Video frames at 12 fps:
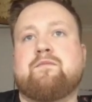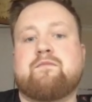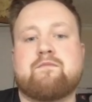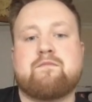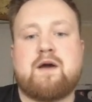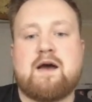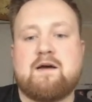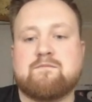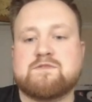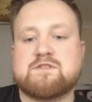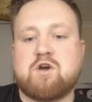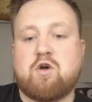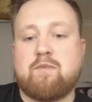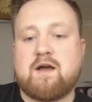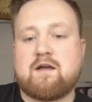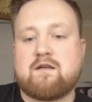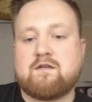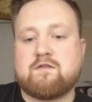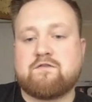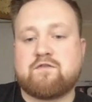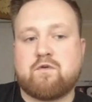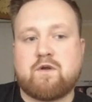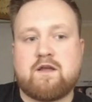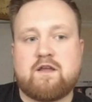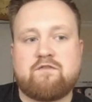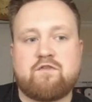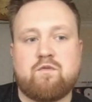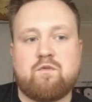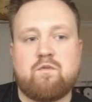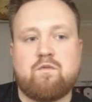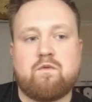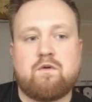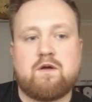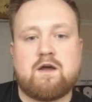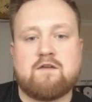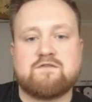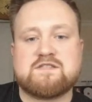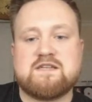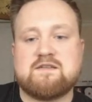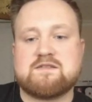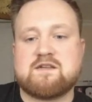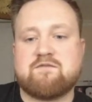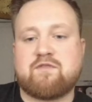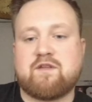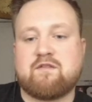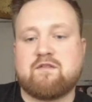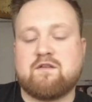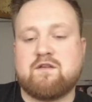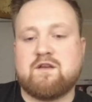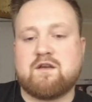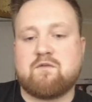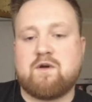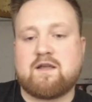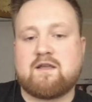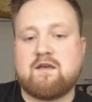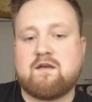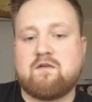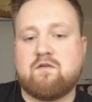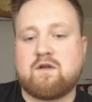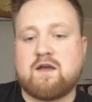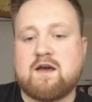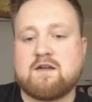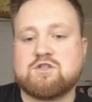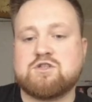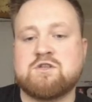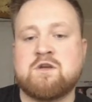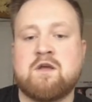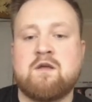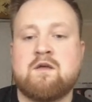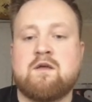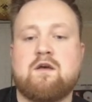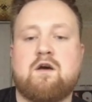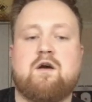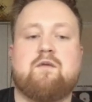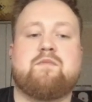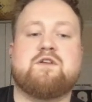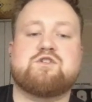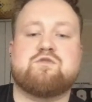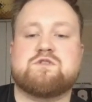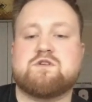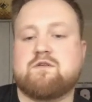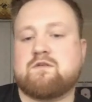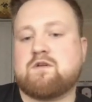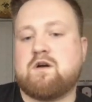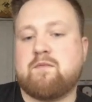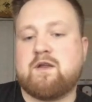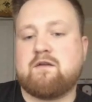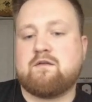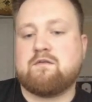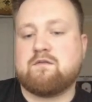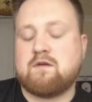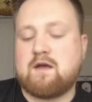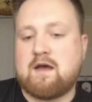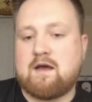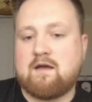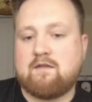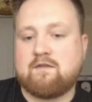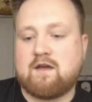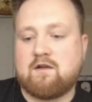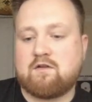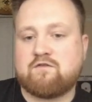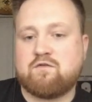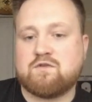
Perhaps go back through it if you have seen something that you didn't quite get or catch. Be sure to comment, and I look forward